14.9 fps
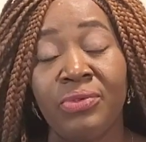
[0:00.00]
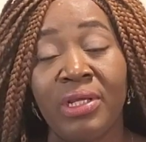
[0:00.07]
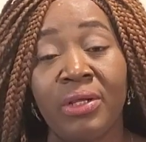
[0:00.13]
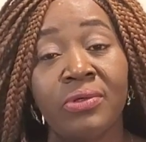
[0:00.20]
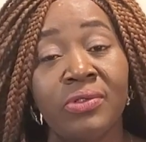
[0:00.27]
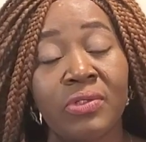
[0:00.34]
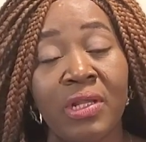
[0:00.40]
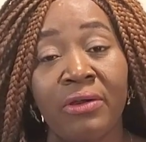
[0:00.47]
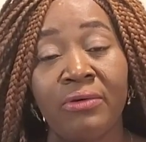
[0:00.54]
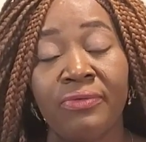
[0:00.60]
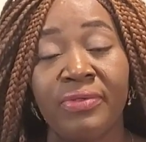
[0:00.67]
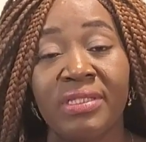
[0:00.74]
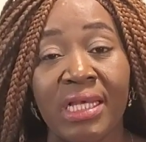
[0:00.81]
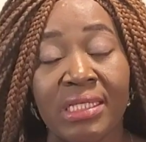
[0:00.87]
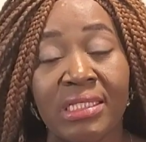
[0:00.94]
the consular
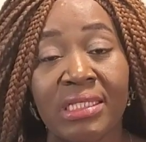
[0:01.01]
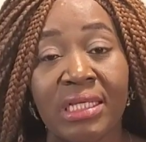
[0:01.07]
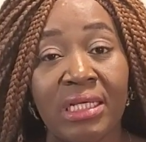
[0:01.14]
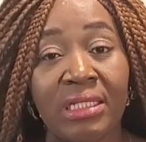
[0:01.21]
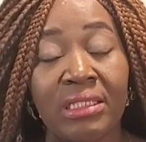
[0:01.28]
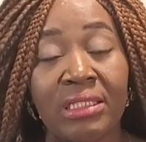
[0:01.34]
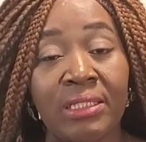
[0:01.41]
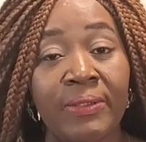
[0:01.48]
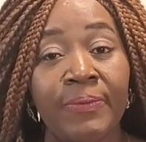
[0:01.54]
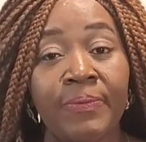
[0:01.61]
officer said